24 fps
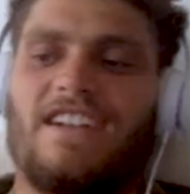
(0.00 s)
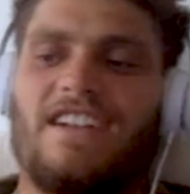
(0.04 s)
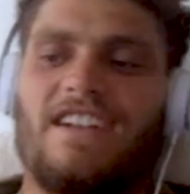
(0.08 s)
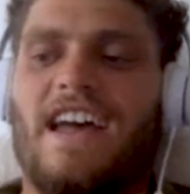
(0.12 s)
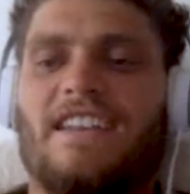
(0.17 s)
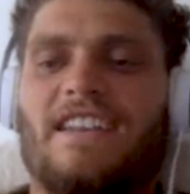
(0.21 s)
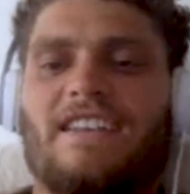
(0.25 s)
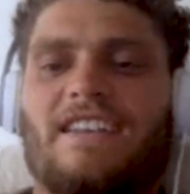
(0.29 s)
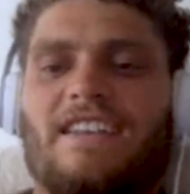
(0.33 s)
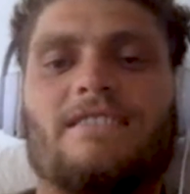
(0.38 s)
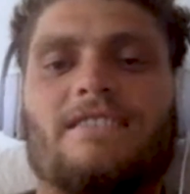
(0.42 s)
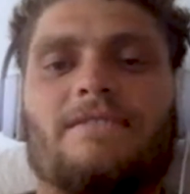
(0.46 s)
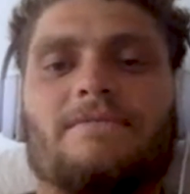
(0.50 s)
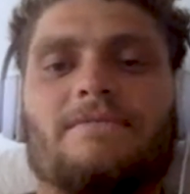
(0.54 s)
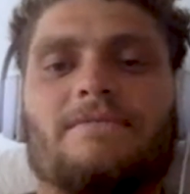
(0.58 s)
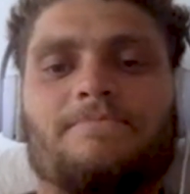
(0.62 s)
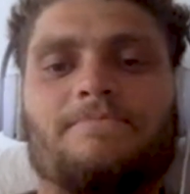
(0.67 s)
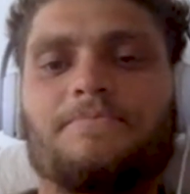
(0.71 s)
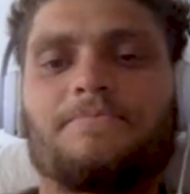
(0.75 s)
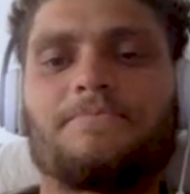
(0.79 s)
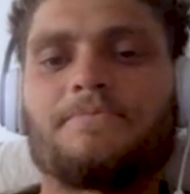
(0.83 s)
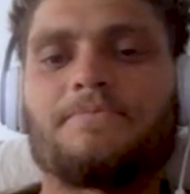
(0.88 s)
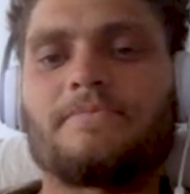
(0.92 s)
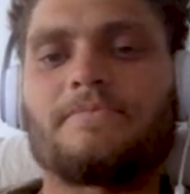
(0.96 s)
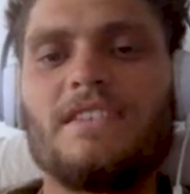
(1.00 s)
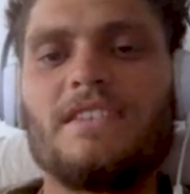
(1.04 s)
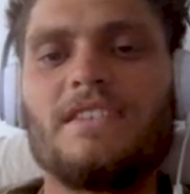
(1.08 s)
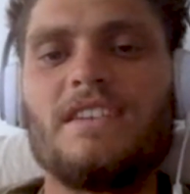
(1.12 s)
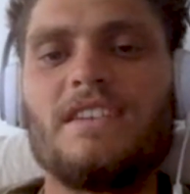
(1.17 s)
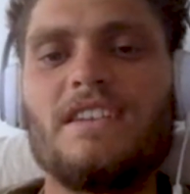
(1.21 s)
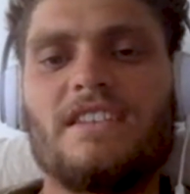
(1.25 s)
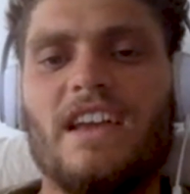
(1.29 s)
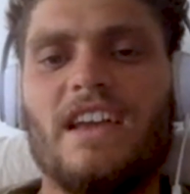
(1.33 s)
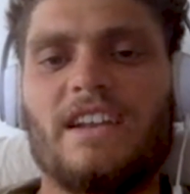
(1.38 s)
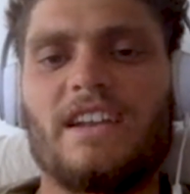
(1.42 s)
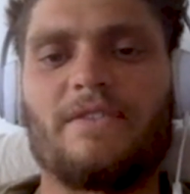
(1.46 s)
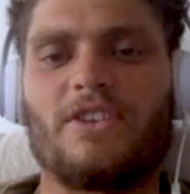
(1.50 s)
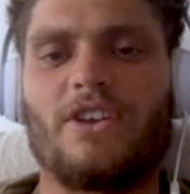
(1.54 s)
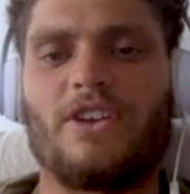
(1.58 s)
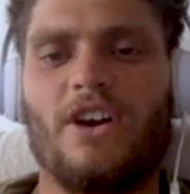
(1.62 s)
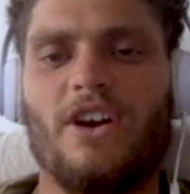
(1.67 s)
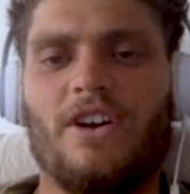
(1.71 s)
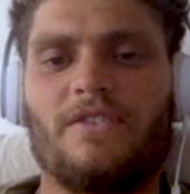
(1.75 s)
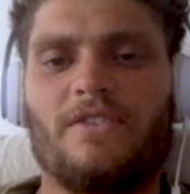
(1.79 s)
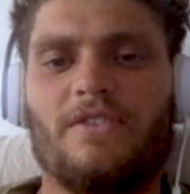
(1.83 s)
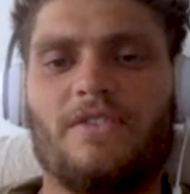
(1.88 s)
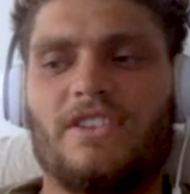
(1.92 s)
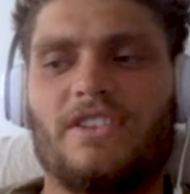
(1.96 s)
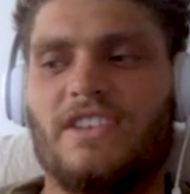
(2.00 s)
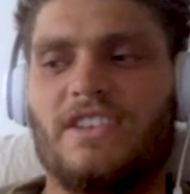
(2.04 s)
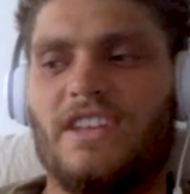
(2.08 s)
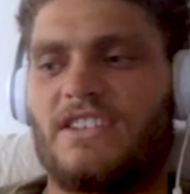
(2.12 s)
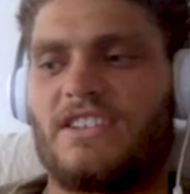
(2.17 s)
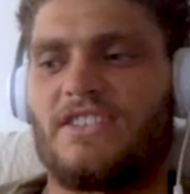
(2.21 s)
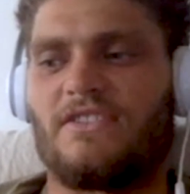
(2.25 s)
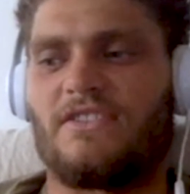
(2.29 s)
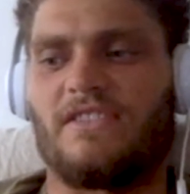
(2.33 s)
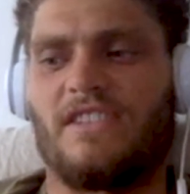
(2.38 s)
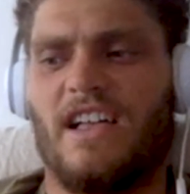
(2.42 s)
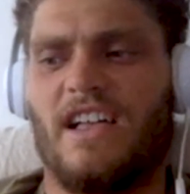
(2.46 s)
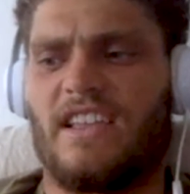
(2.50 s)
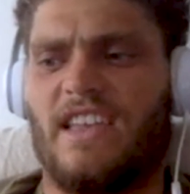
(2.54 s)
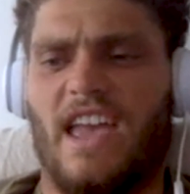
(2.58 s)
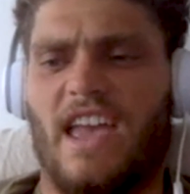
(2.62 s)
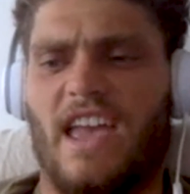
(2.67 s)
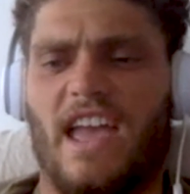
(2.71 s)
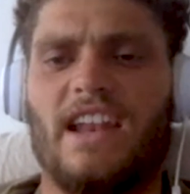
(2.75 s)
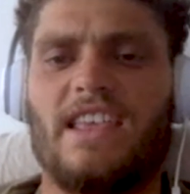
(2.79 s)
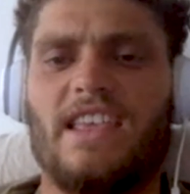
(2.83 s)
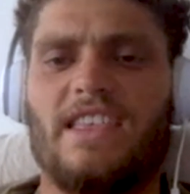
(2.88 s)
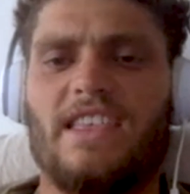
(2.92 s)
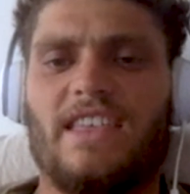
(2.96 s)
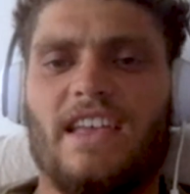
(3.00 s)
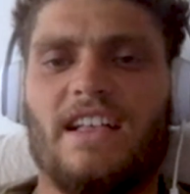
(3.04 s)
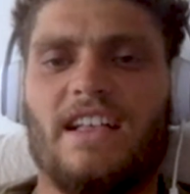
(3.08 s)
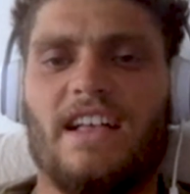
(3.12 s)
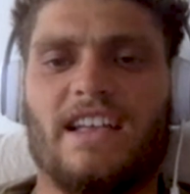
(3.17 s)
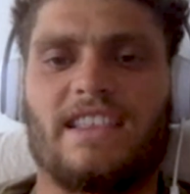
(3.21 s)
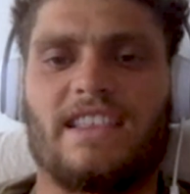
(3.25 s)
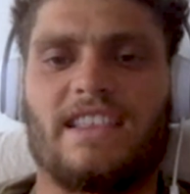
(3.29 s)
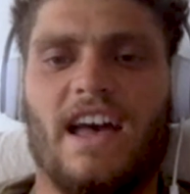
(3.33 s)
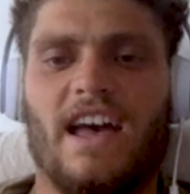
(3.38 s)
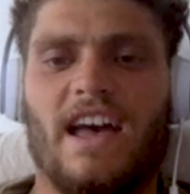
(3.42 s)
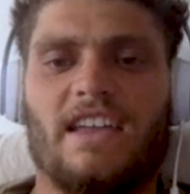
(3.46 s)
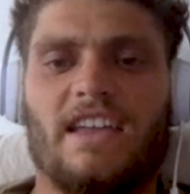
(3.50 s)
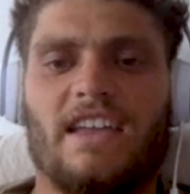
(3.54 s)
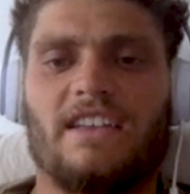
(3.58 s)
that I had a negative COVID test or like anything like that.